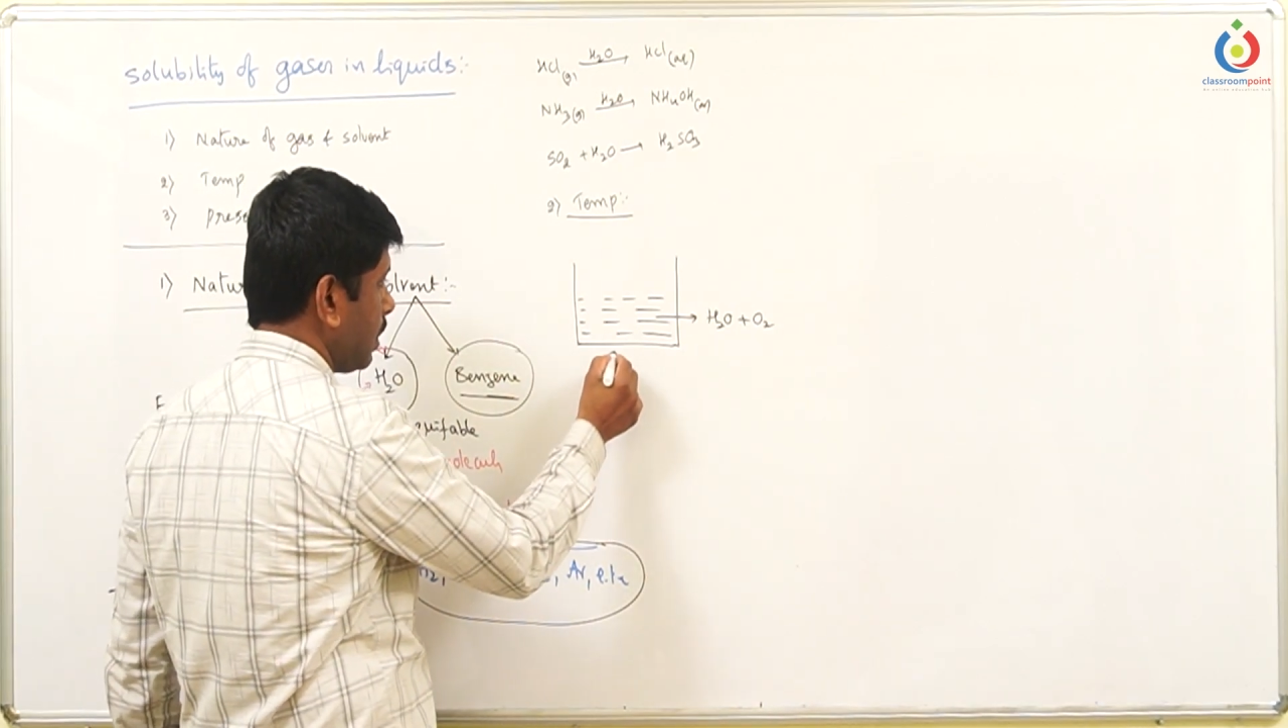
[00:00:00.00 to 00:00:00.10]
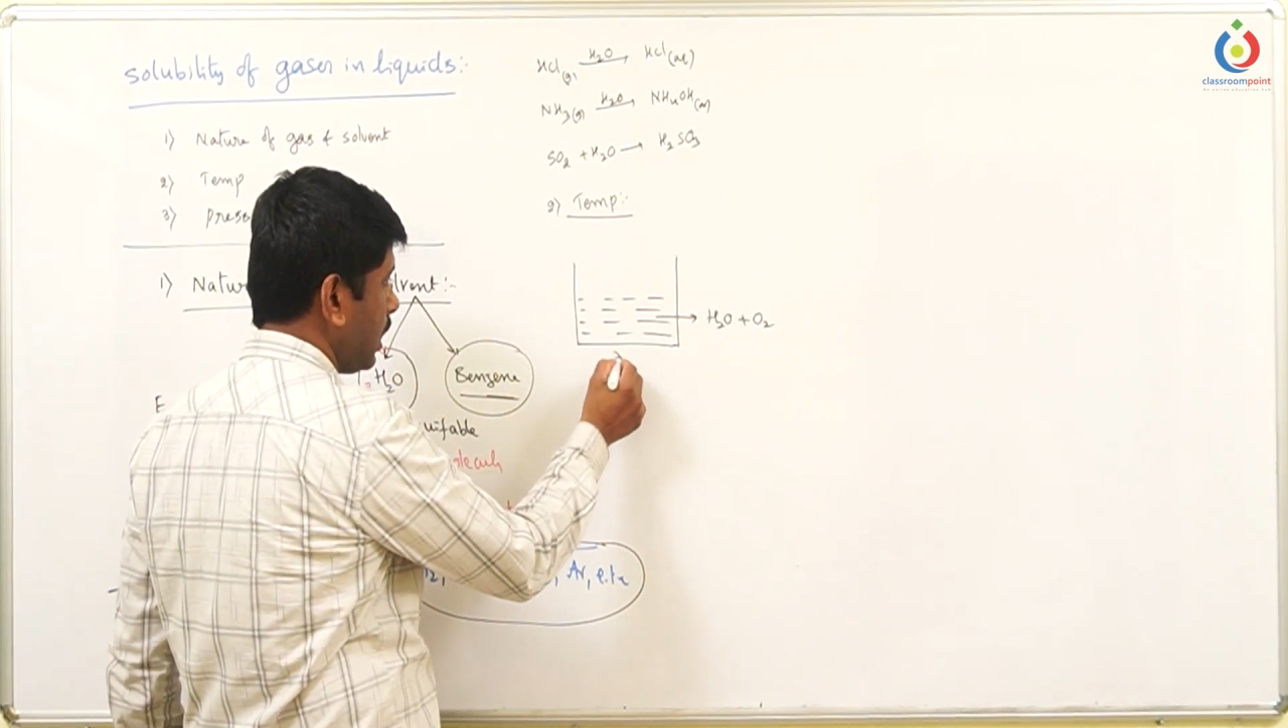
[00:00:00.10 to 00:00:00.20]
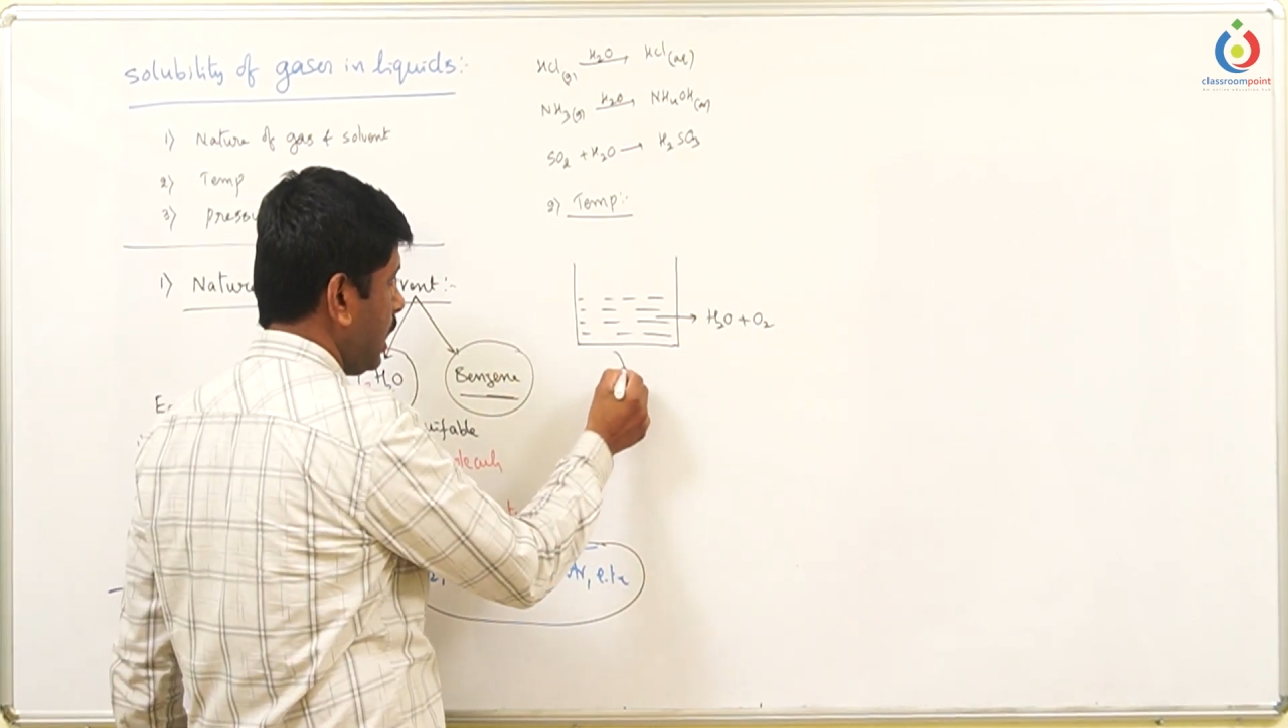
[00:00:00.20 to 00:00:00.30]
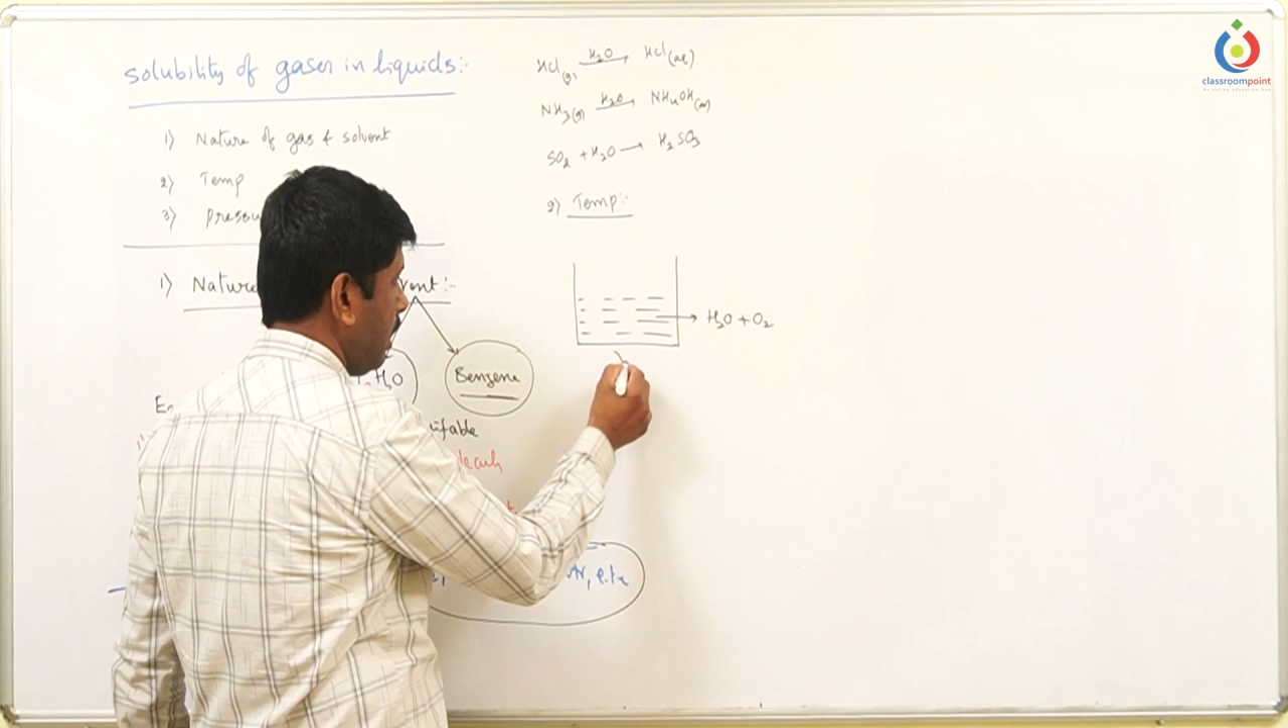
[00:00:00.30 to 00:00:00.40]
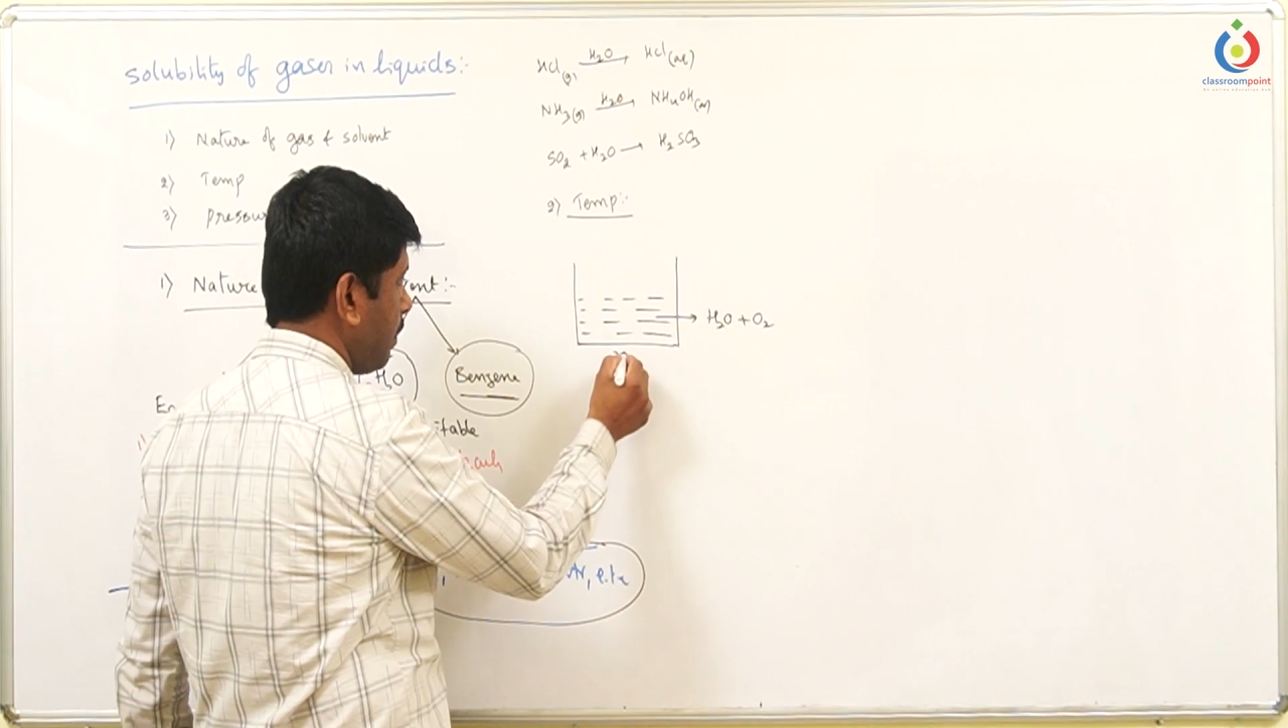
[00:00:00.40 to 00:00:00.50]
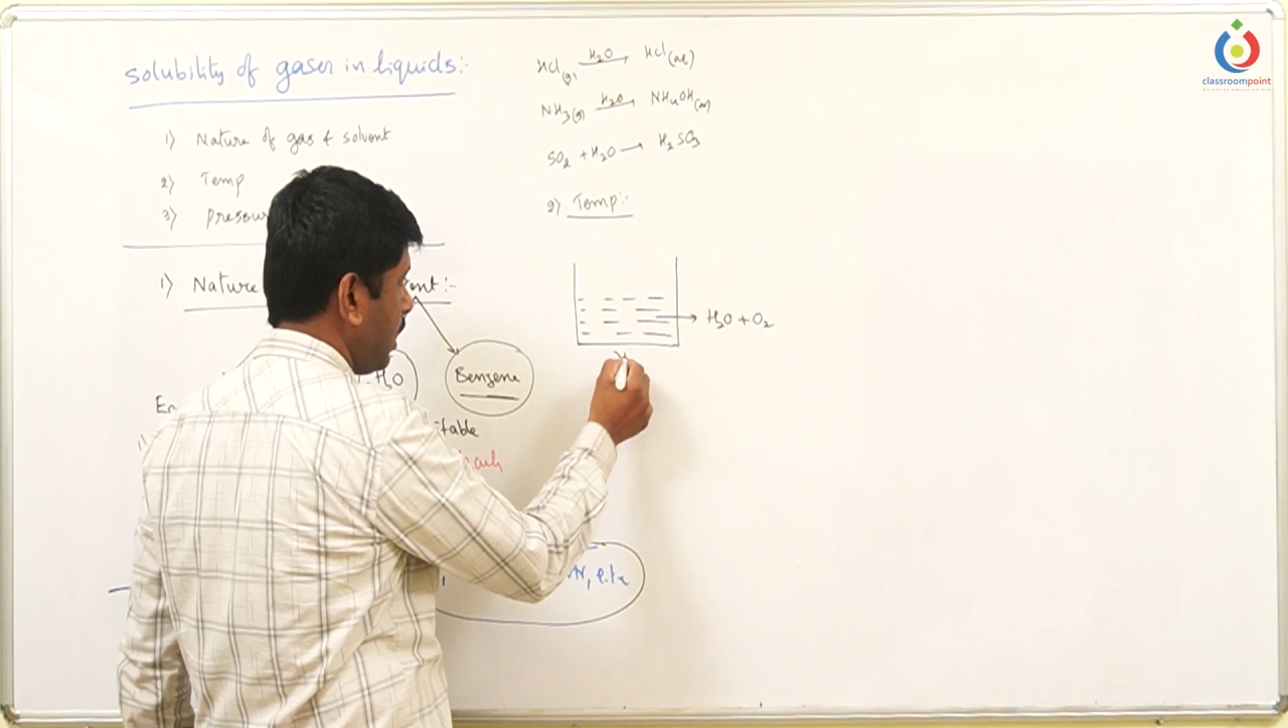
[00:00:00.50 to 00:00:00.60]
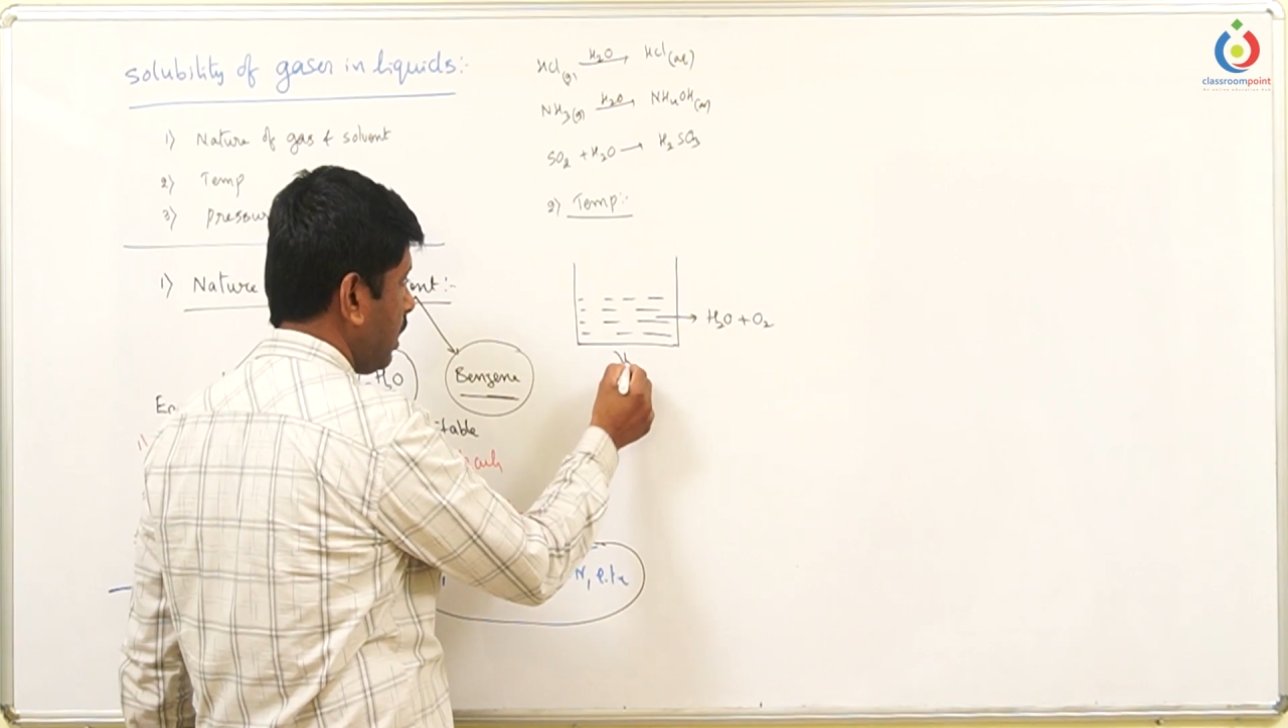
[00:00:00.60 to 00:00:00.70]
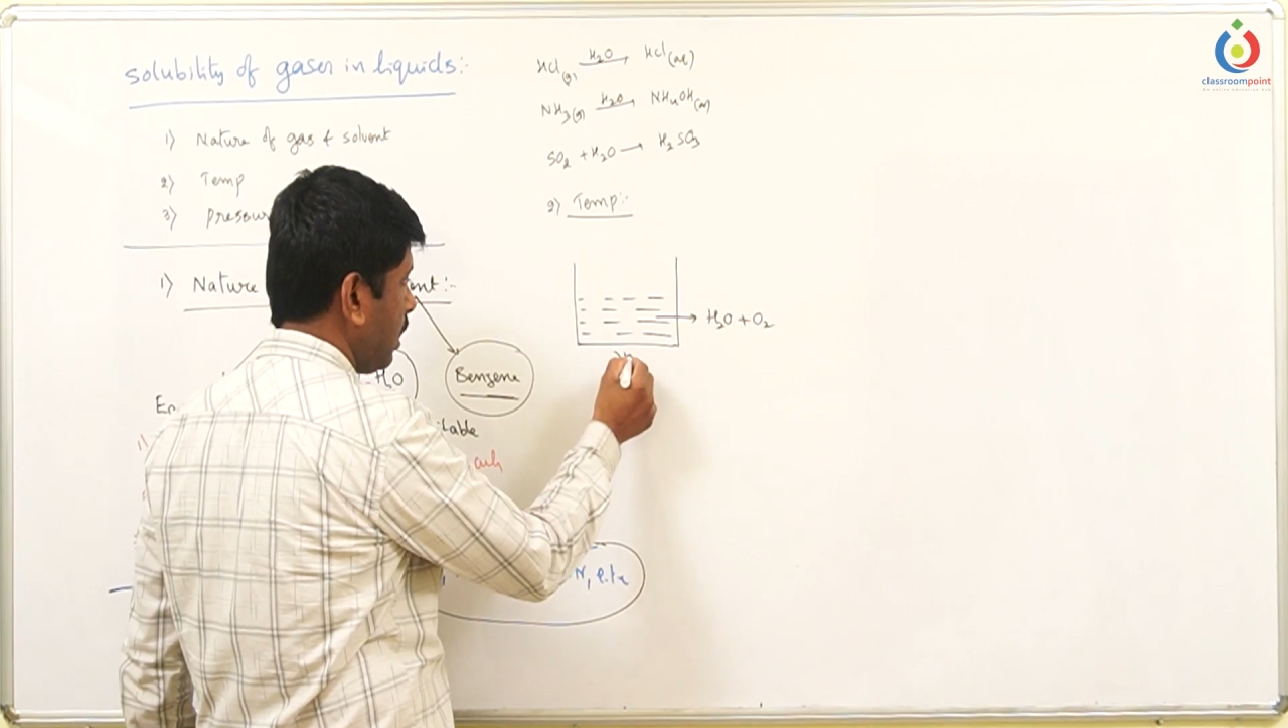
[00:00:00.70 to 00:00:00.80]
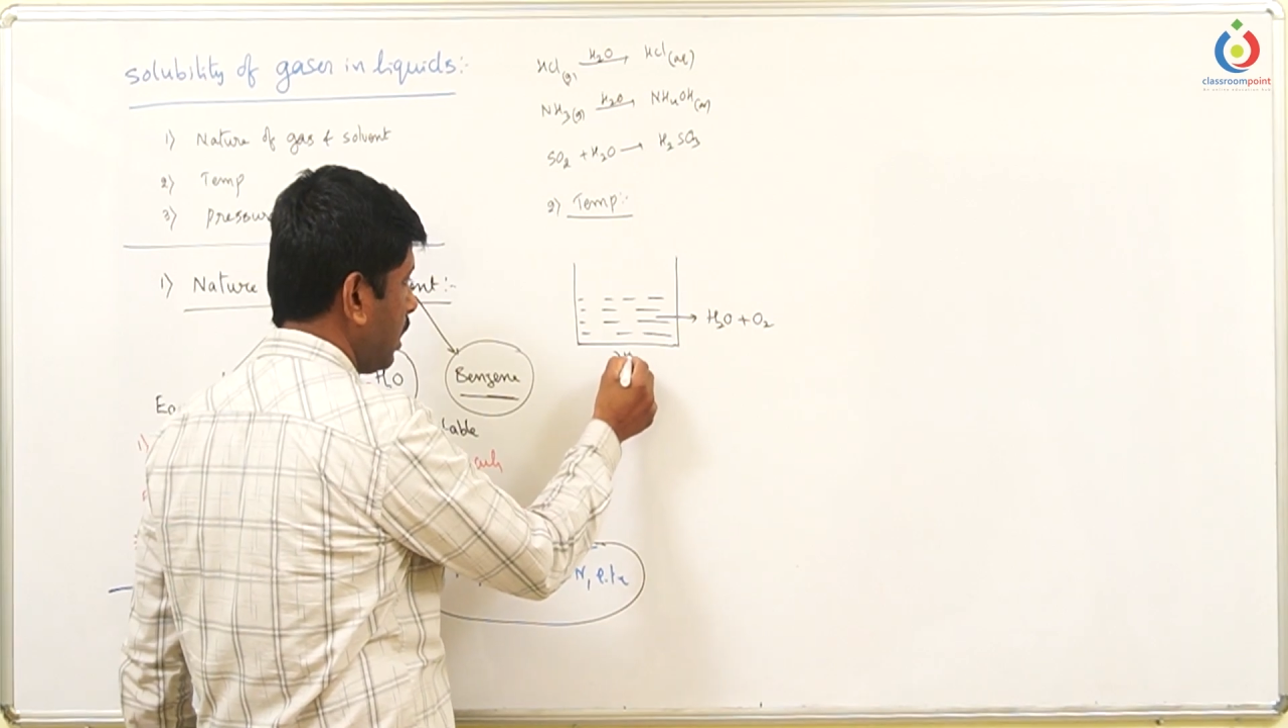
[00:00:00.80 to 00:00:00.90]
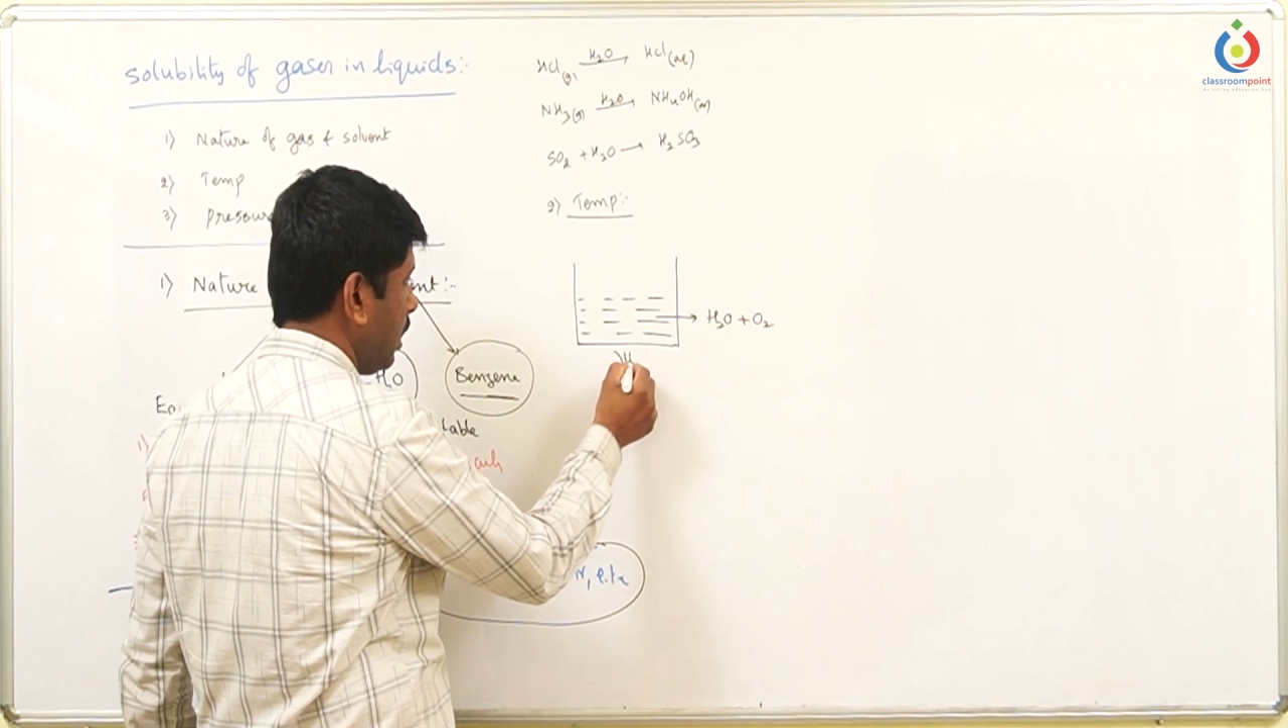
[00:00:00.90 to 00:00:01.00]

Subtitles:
any particular